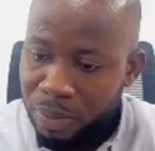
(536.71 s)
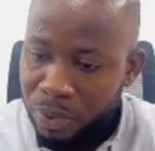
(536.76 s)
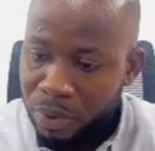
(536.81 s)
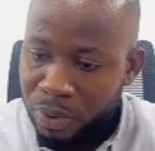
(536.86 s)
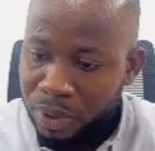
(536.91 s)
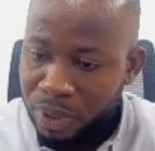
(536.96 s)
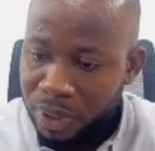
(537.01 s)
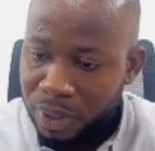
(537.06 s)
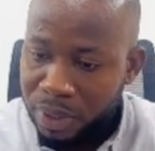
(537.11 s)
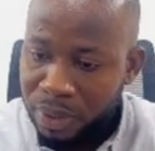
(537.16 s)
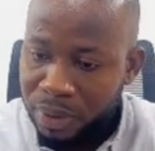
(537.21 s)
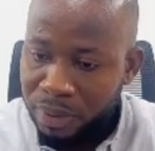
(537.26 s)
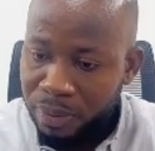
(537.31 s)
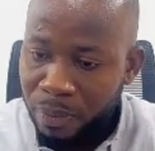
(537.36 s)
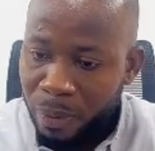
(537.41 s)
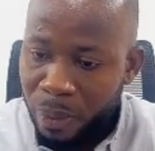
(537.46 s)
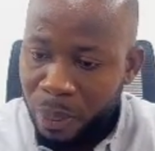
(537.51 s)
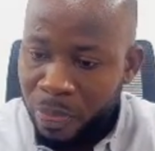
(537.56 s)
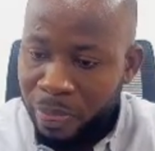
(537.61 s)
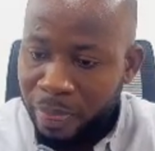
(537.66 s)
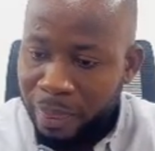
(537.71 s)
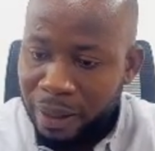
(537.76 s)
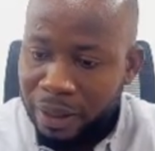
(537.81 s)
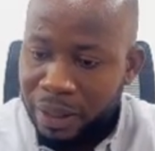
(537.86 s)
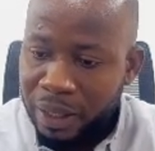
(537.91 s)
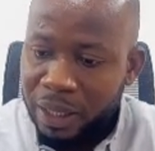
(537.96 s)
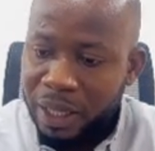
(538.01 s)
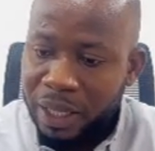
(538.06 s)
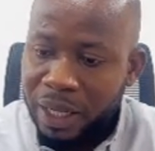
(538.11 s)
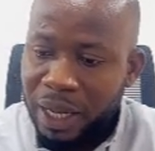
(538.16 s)
process. I
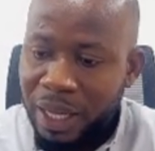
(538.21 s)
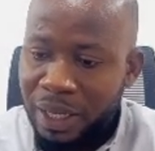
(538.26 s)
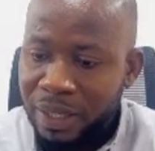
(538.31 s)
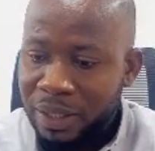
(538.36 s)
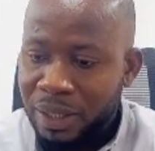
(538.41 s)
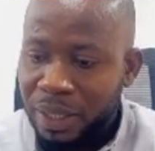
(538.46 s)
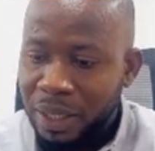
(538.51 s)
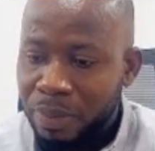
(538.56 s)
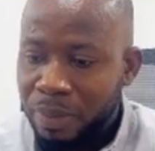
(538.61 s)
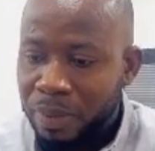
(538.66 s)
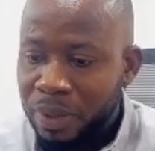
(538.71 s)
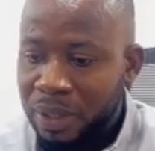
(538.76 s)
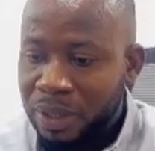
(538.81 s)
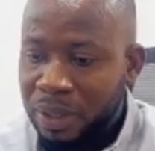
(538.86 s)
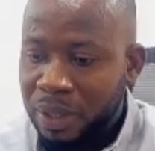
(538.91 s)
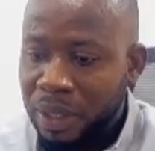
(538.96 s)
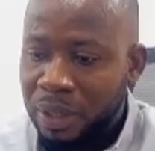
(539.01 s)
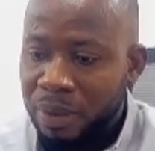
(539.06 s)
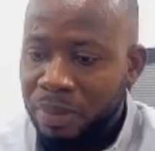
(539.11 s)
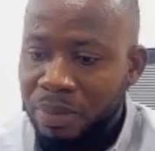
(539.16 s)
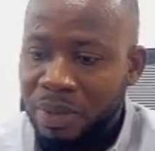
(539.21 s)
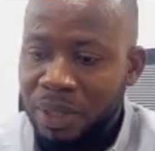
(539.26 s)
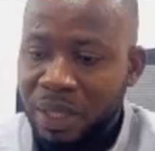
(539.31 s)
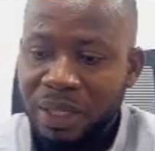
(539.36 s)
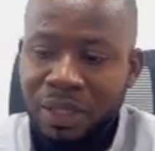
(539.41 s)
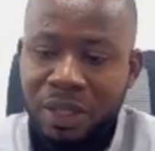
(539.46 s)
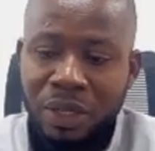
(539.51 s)
think the last step is the